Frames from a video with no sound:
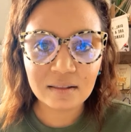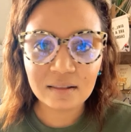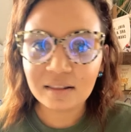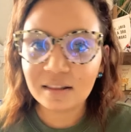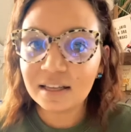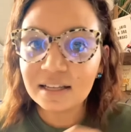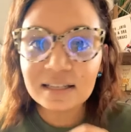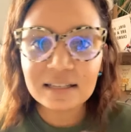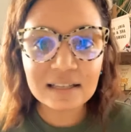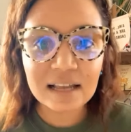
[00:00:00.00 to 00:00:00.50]

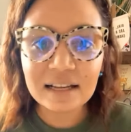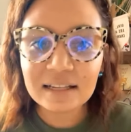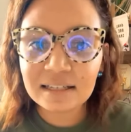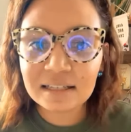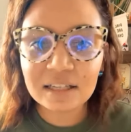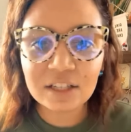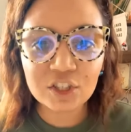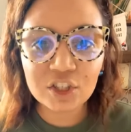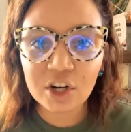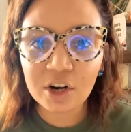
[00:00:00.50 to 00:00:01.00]
This
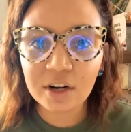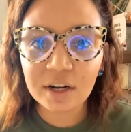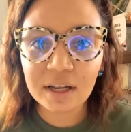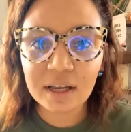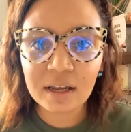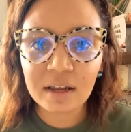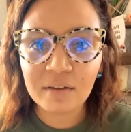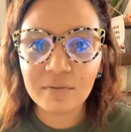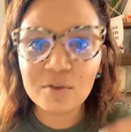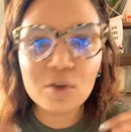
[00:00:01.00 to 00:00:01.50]
Scentsy
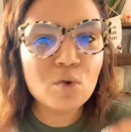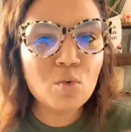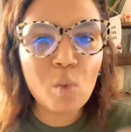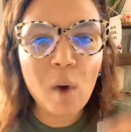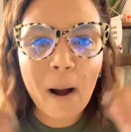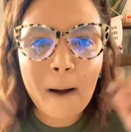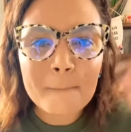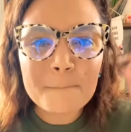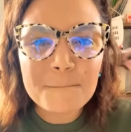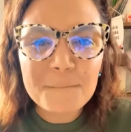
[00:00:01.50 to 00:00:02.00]
journey, if you
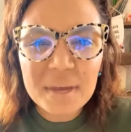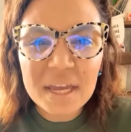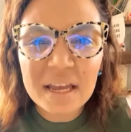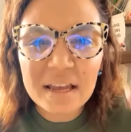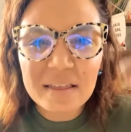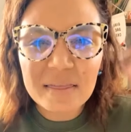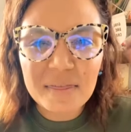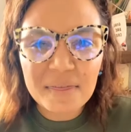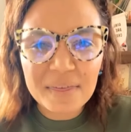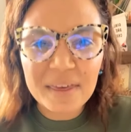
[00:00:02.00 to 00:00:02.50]
want
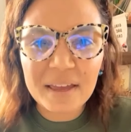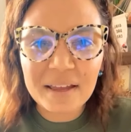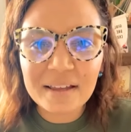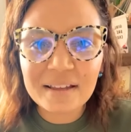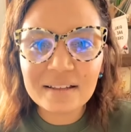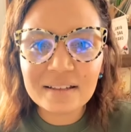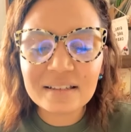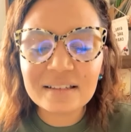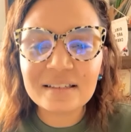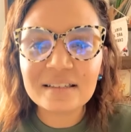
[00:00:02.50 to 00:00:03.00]
big
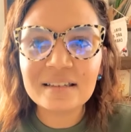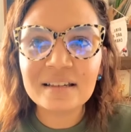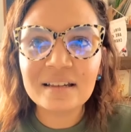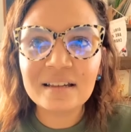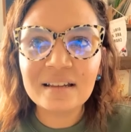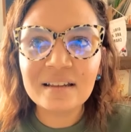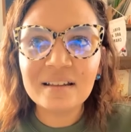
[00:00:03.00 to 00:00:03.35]
things,